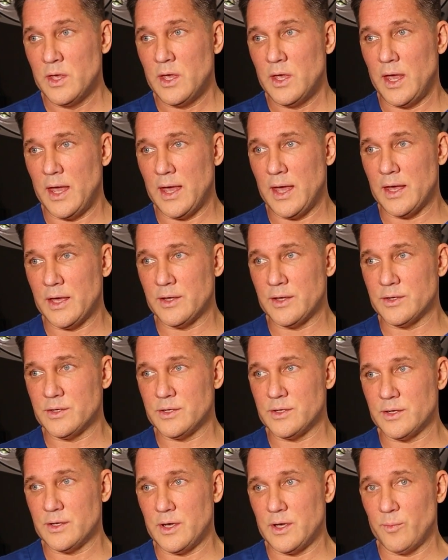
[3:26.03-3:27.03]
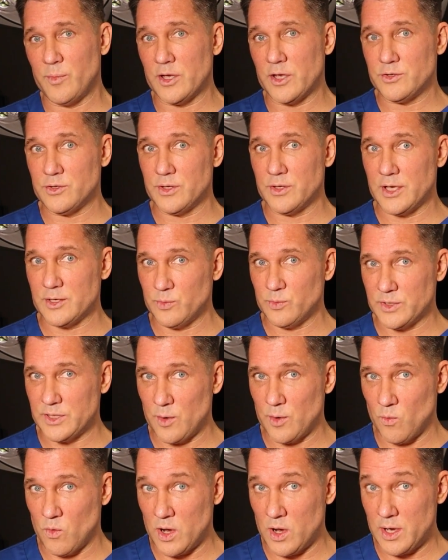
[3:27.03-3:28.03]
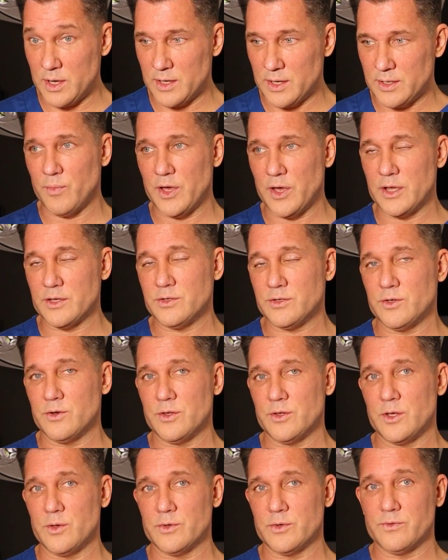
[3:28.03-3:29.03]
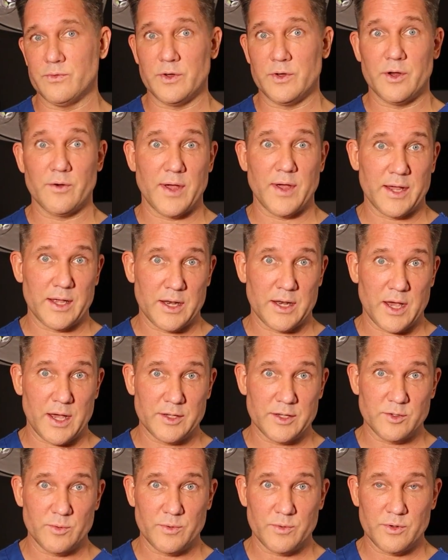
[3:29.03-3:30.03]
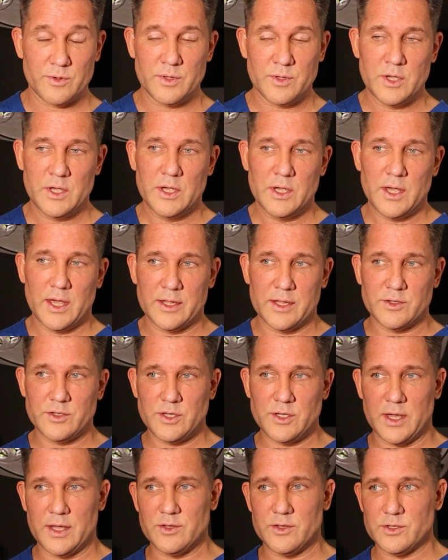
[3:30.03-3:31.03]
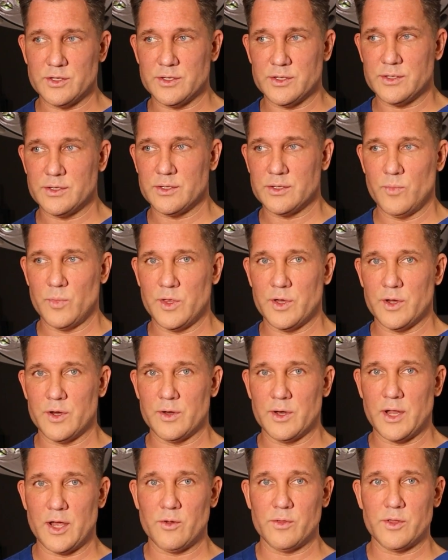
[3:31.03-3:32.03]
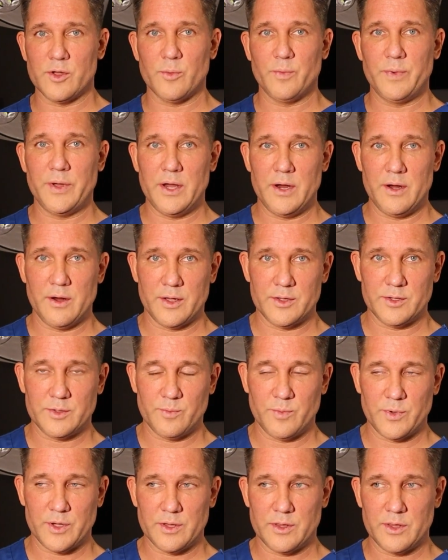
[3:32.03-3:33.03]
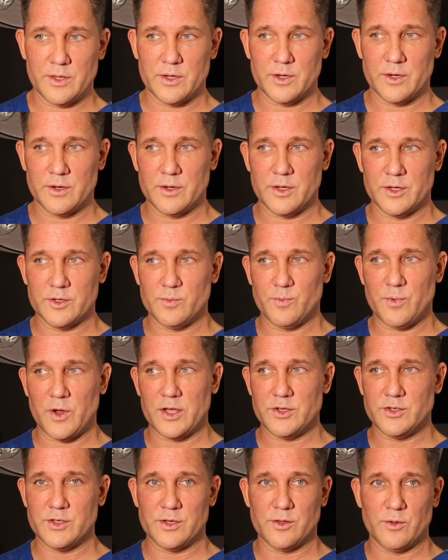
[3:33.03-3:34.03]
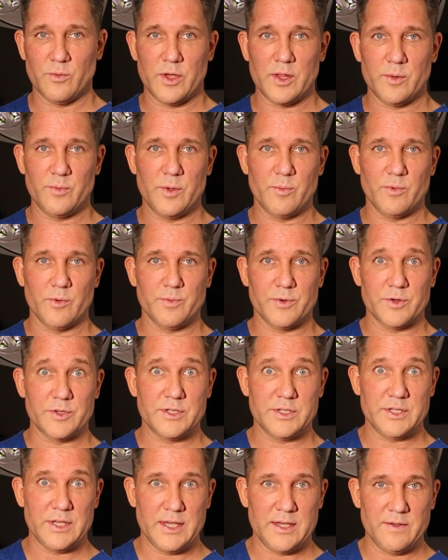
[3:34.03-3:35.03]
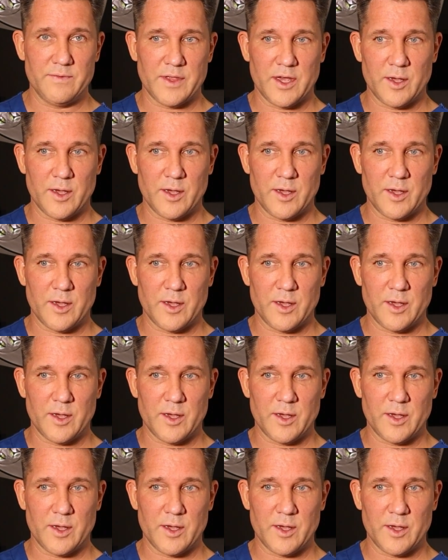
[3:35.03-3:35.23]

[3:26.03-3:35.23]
And I'm not sure that's what they wanted, but it certainly was very recognizable and changes their, not only their appearance, but their expression and the way that people perceive